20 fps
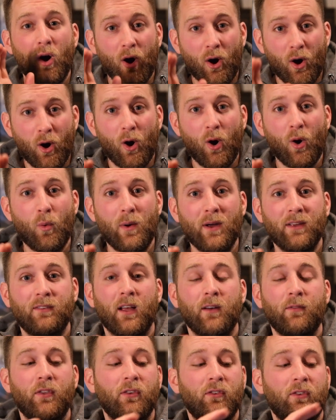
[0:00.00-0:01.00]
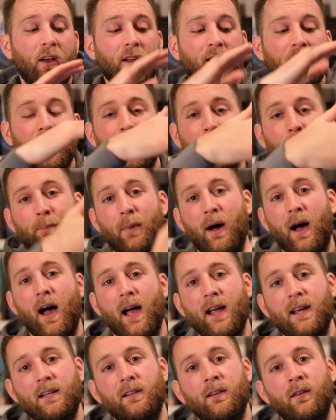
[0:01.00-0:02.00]
always have the sun
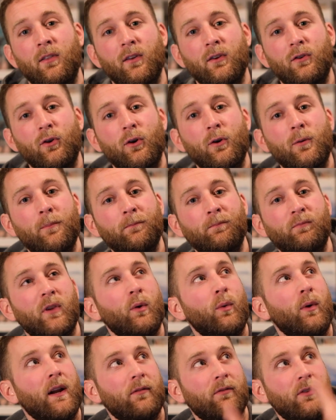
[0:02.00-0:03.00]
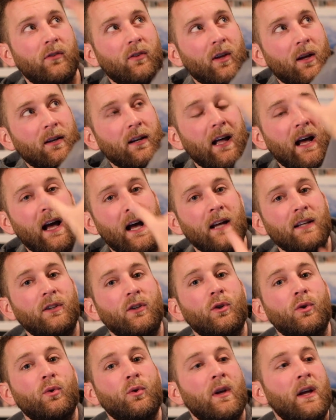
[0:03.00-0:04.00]
behind the dome. You want to have the sun at
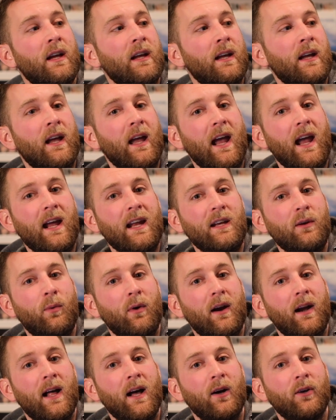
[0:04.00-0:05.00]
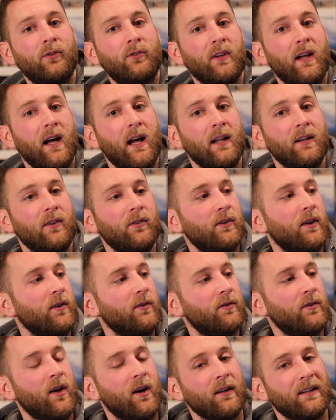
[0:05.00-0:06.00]
you. Anywhere else and it's going
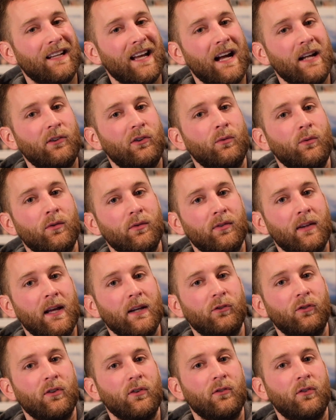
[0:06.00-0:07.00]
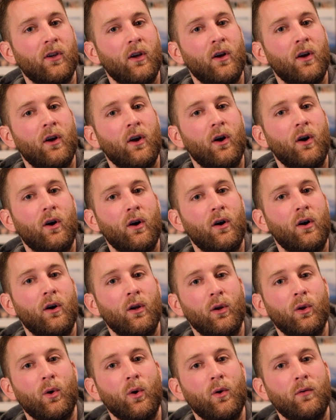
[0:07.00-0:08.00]
to start catching reflections
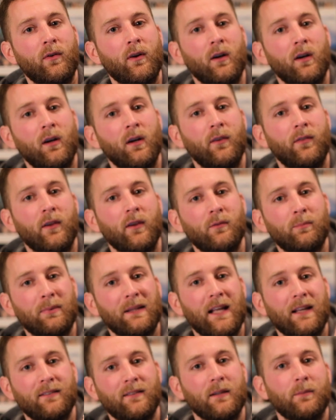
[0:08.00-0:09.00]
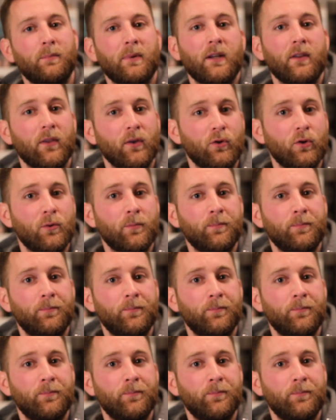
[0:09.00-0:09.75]
all over this plastic bit of the dome.